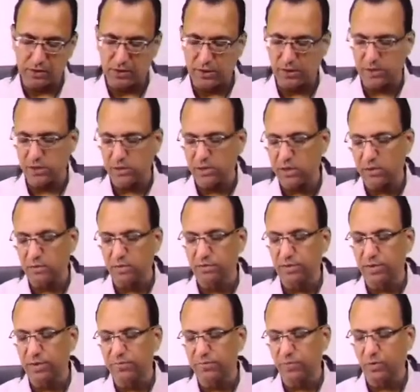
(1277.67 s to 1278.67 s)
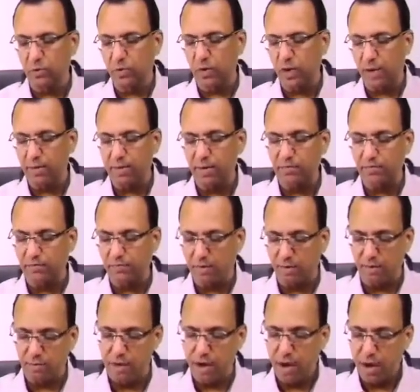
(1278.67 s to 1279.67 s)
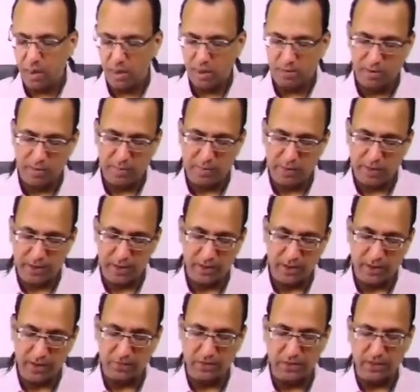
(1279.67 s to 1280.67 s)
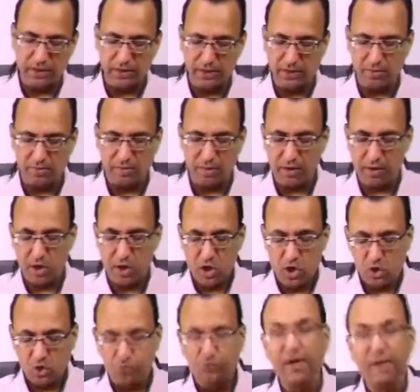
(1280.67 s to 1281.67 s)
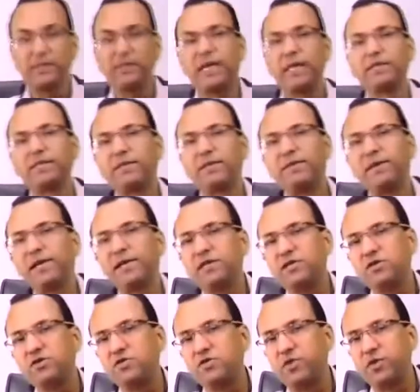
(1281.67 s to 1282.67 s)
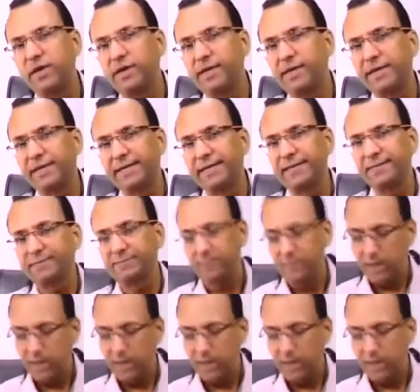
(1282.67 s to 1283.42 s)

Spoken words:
This is the number 3, 4 coming from the midbrain. Then where is the number 5, 6, 7, 8 nuclei?